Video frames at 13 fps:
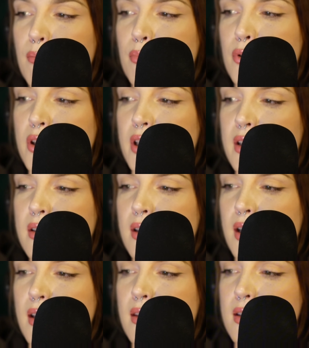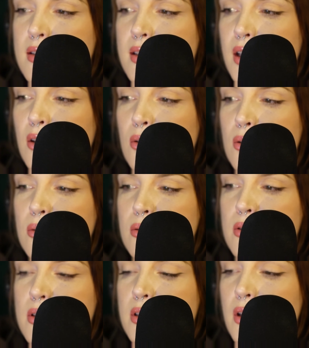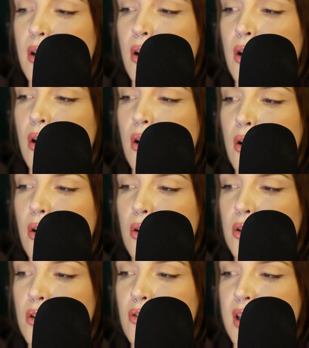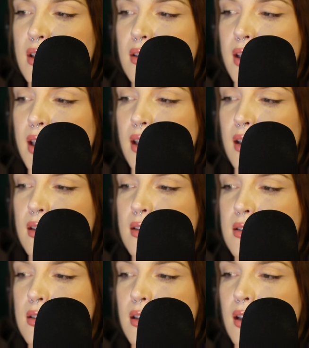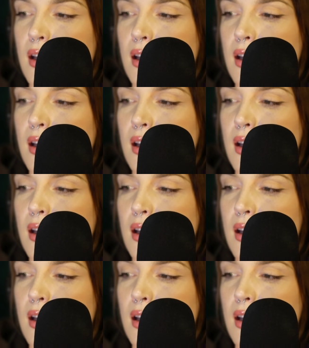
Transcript: brooded in the sinkholes or green lakes,